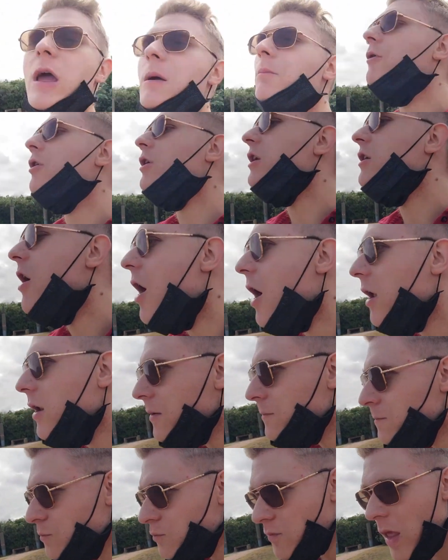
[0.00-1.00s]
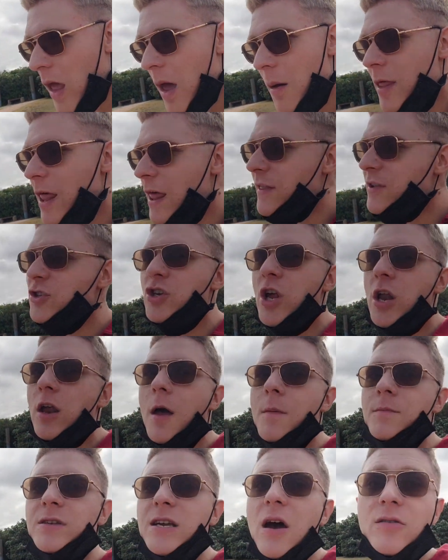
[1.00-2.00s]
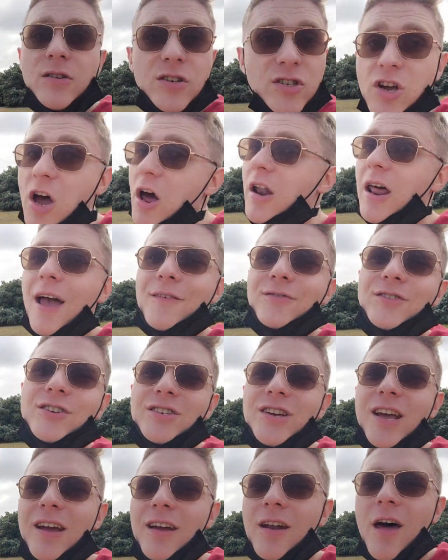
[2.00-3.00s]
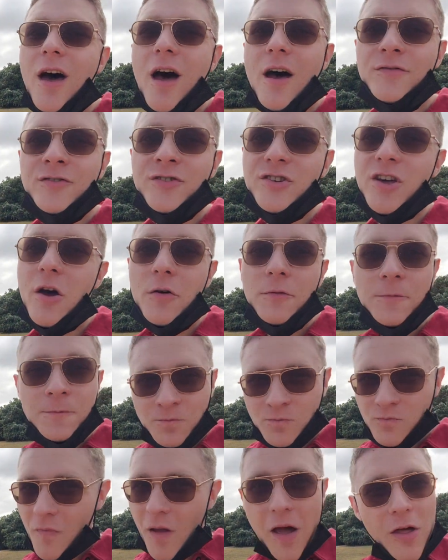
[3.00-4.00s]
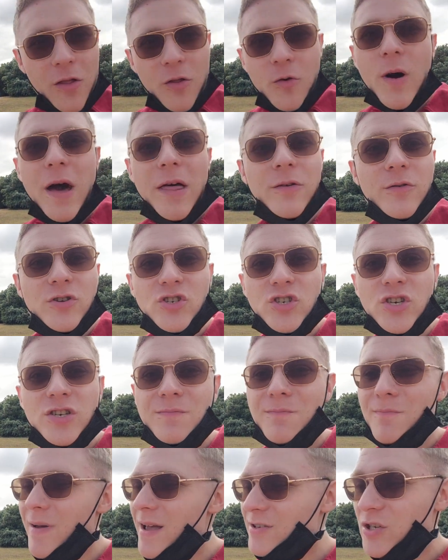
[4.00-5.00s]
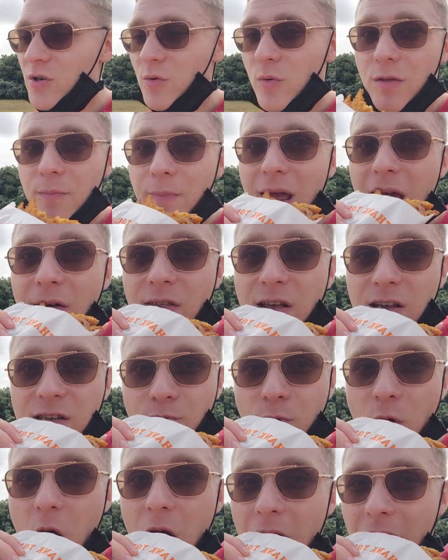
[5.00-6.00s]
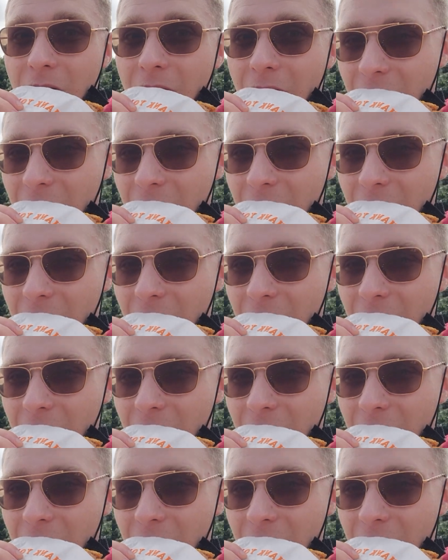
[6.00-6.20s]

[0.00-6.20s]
put it on, but then the sun comes out, it's hot, I have to take it off, so the weather is just messing with me at this point.